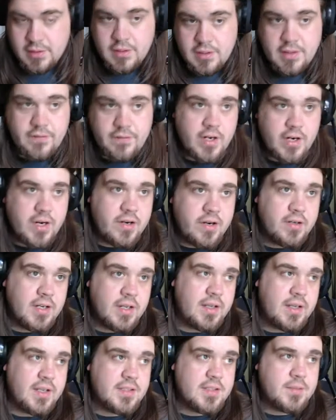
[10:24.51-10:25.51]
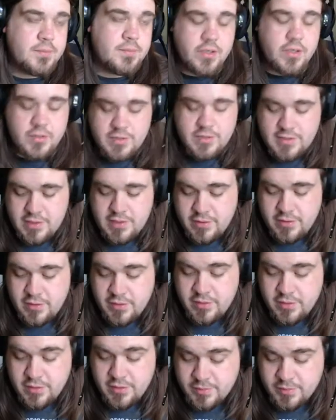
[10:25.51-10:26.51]
If you're hearing that, that's a motorcycle
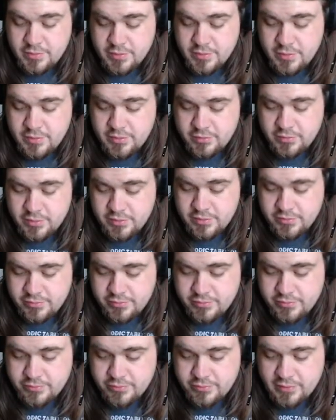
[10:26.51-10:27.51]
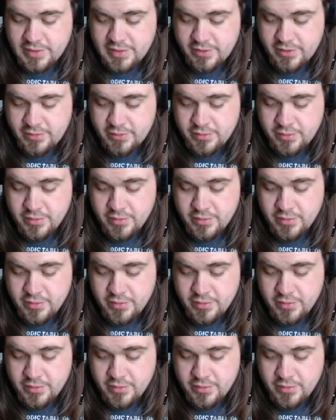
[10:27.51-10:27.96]
going up the road real loud.